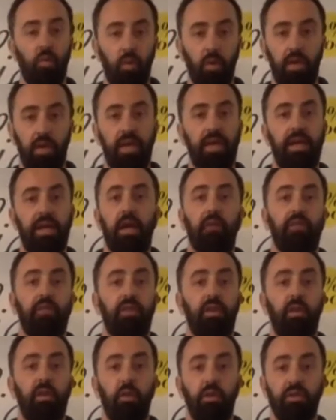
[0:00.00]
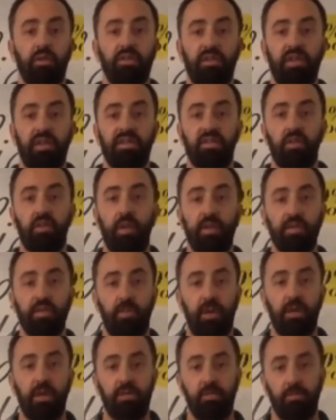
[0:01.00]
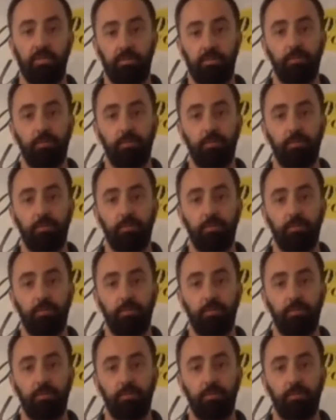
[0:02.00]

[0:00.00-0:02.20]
we'll get it out to you as quick as possible.